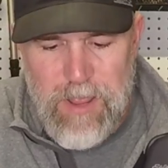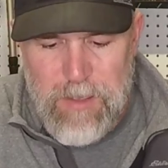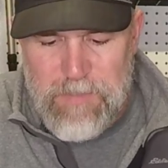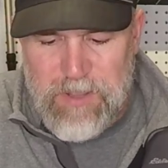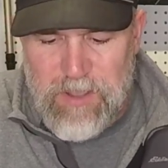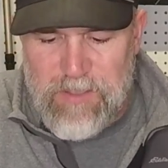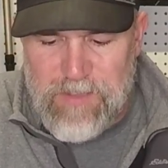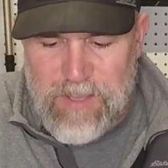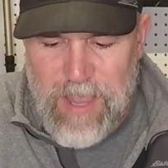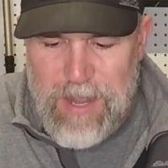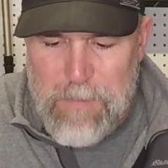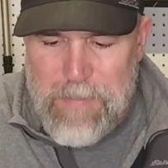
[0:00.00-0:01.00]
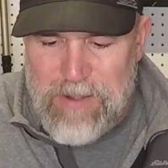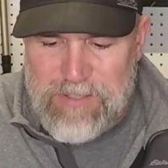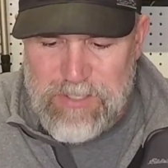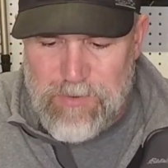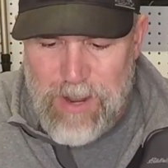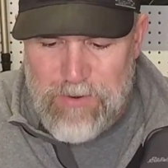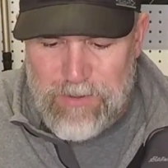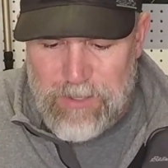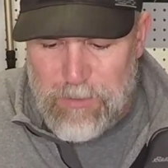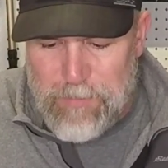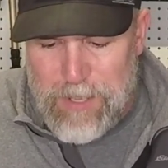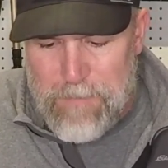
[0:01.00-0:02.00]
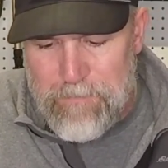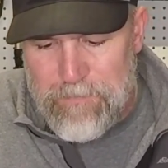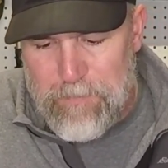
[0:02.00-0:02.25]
because it kind of bounced around a little bit.